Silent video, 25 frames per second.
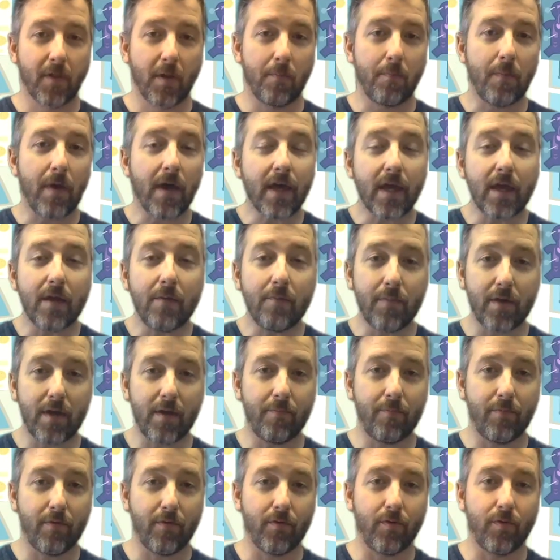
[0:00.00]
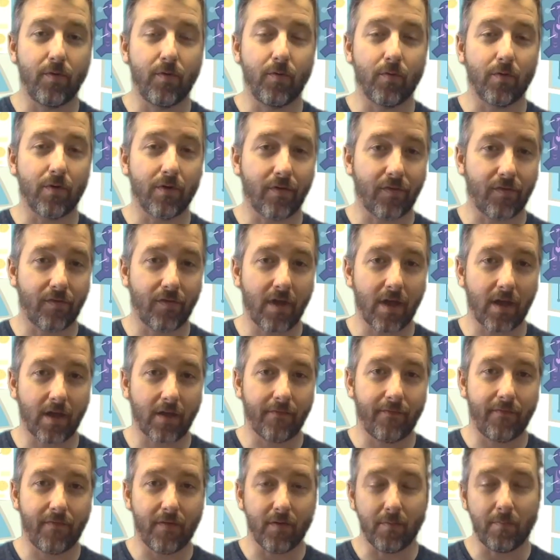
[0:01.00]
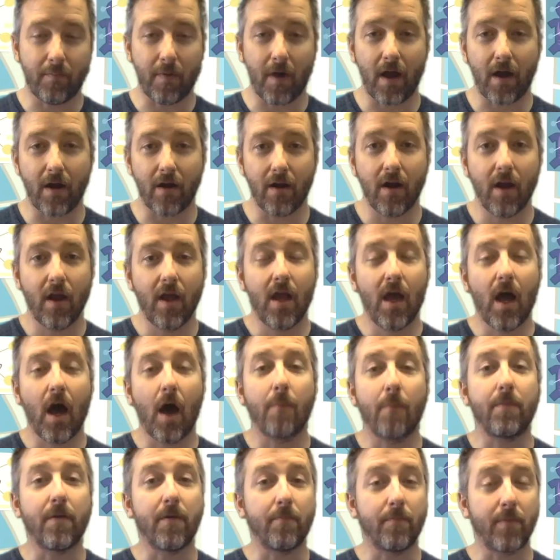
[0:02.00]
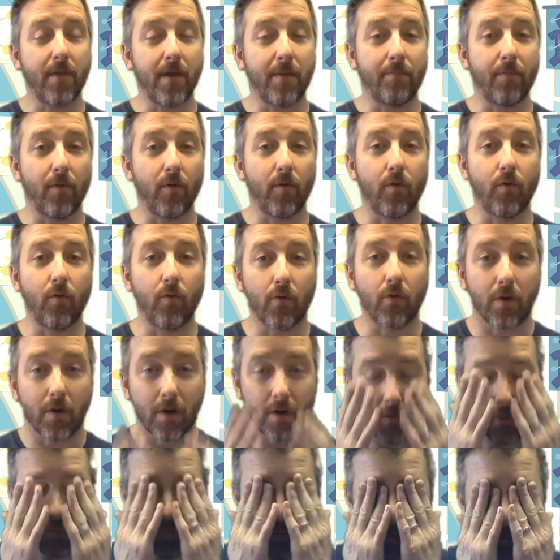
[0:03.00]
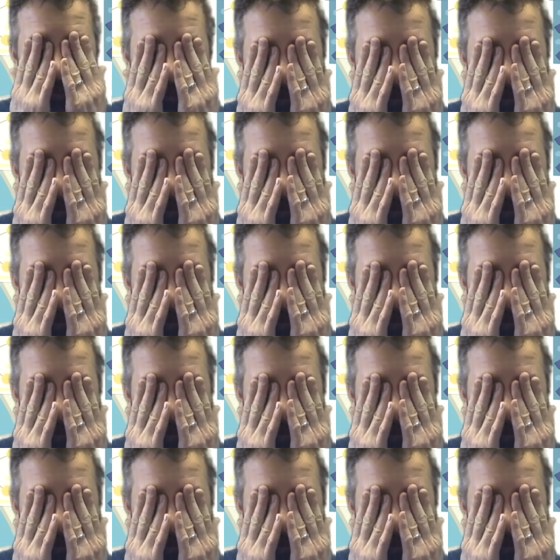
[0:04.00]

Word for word: making people who were sick feel better, helping people who were, were